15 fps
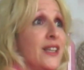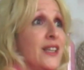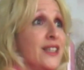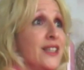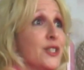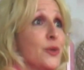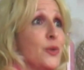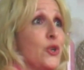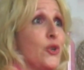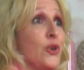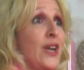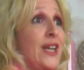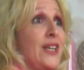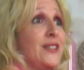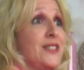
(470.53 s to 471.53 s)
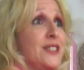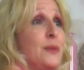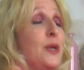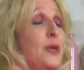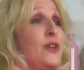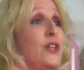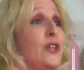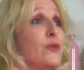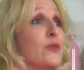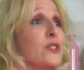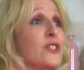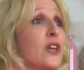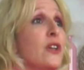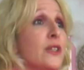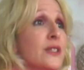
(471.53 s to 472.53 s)
I think that's how we create
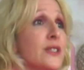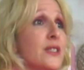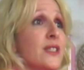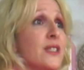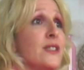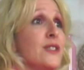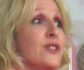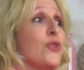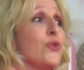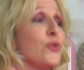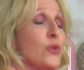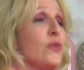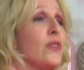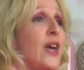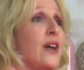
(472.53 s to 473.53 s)
superior results, is through